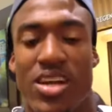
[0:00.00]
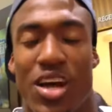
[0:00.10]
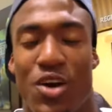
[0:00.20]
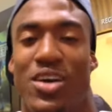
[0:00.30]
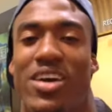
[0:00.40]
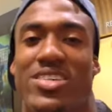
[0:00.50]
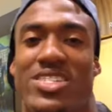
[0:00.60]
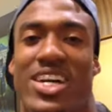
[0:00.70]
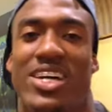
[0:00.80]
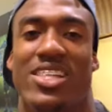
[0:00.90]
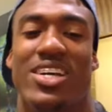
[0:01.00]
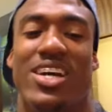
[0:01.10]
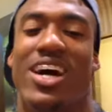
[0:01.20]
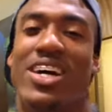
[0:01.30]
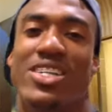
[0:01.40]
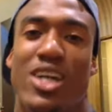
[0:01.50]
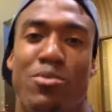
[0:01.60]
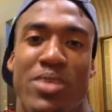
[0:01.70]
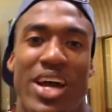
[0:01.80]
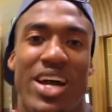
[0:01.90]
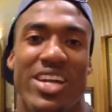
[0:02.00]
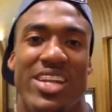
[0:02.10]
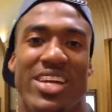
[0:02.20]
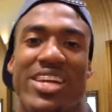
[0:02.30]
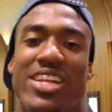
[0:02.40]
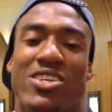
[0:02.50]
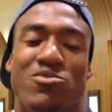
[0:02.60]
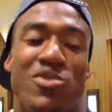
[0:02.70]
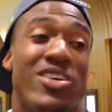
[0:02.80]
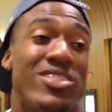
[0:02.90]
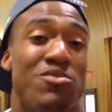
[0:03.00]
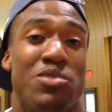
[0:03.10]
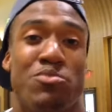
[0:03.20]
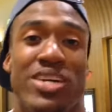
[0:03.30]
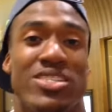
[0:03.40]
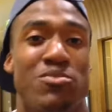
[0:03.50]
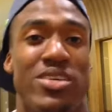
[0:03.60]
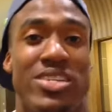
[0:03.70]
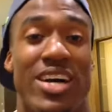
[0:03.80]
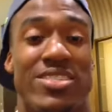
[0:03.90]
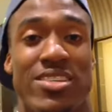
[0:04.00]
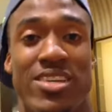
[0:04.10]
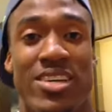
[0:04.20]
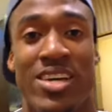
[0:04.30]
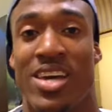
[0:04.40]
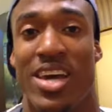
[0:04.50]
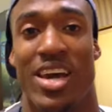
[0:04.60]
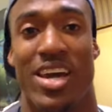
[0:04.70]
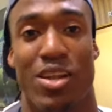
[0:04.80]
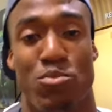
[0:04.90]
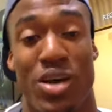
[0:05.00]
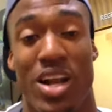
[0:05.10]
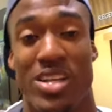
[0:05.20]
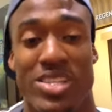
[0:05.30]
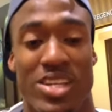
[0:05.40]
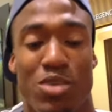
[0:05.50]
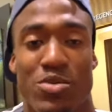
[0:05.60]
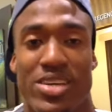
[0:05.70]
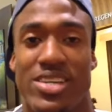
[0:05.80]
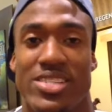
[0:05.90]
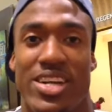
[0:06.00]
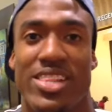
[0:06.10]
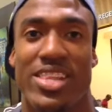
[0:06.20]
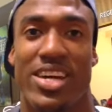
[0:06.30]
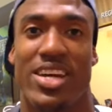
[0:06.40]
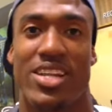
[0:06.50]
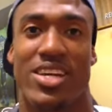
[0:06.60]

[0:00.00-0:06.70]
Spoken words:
Oh, yeah, exactly. Iron sharpens iron, and these boys, some of the best DBs I've seen and probably seen in a couple of years, and I think